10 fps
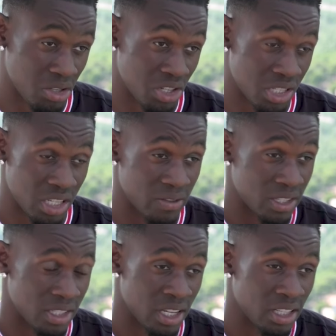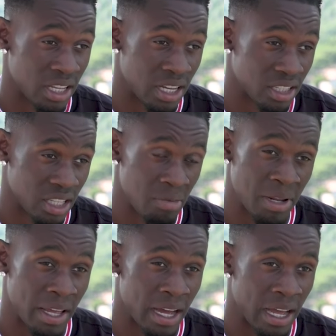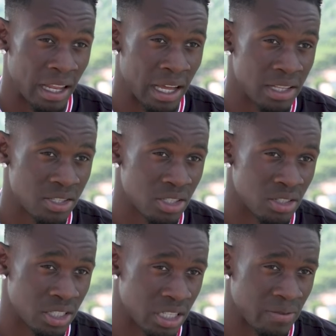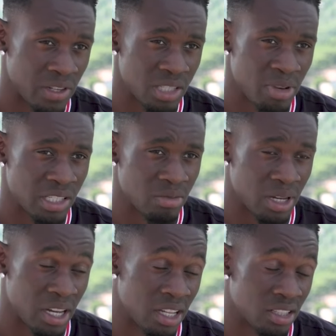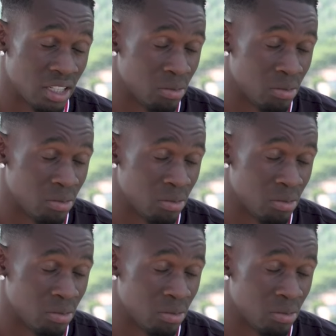he just even said that they play a high line, so there's definitely space in behind.